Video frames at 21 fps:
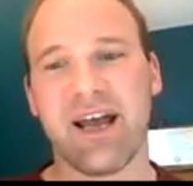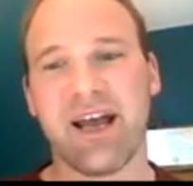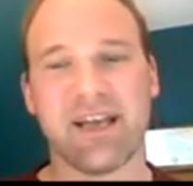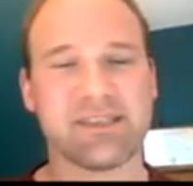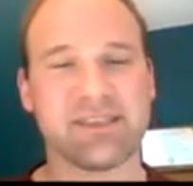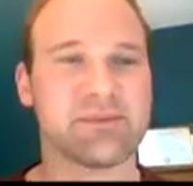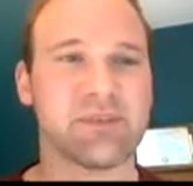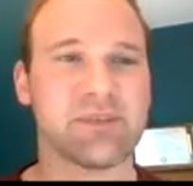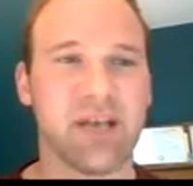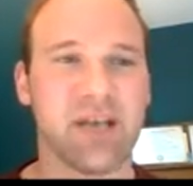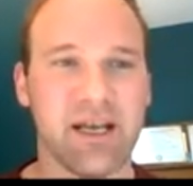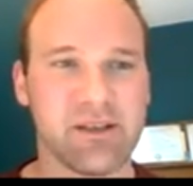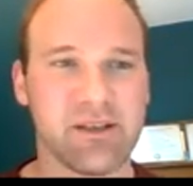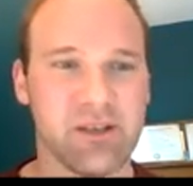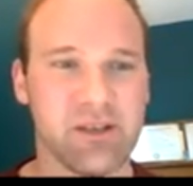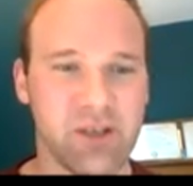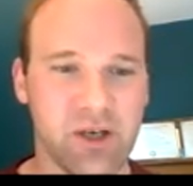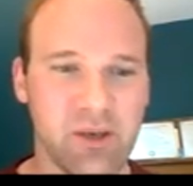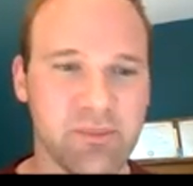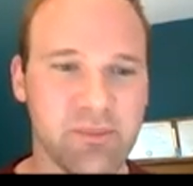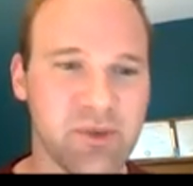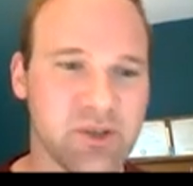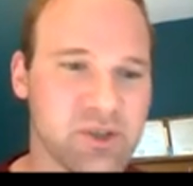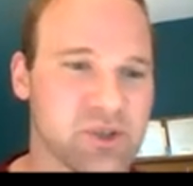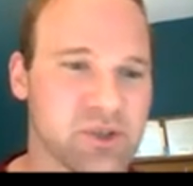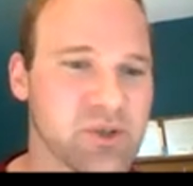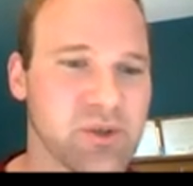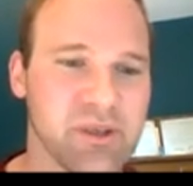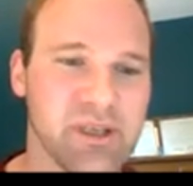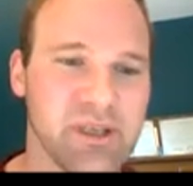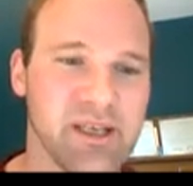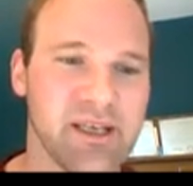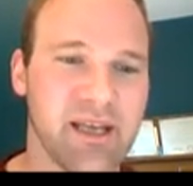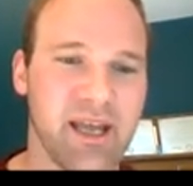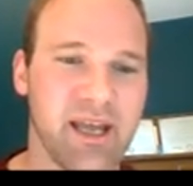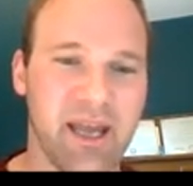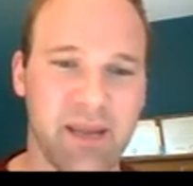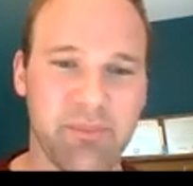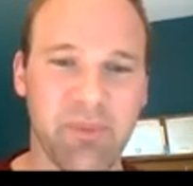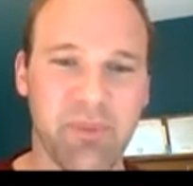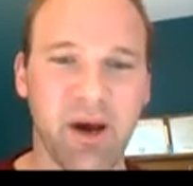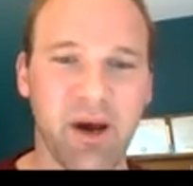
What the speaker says: asymptotically almost surely a